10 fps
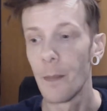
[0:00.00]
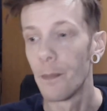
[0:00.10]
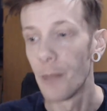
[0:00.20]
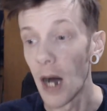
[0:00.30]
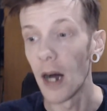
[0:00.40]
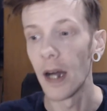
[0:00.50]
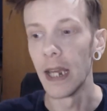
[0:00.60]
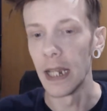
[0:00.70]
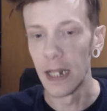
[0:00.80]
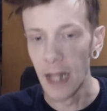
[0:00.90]
but
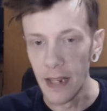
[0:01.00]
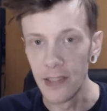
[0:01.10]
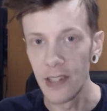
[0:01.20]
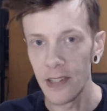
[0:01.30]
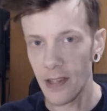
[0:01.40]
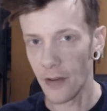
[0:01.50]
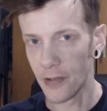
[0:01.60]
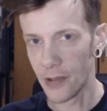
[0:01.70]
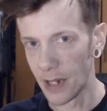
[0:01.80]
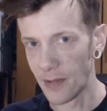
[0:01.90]
it lends itself
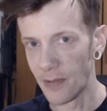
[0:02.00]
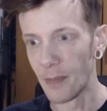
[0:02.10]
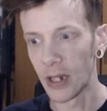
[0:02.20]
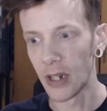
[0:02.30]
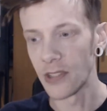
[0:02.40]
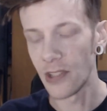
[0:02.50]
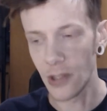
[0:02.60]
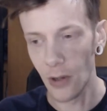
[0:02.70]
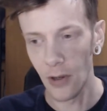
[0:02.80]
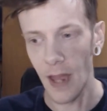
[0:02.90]
to evening because it's
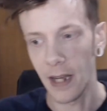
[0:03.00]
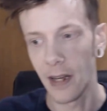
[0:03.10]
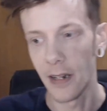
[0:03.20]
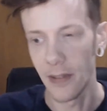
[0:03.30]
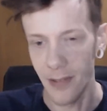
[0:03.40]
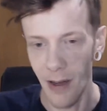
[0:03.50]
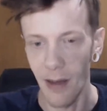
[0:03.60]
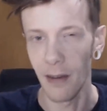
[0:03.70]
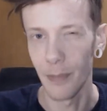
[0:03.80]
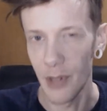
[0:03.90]
got that kind of dark,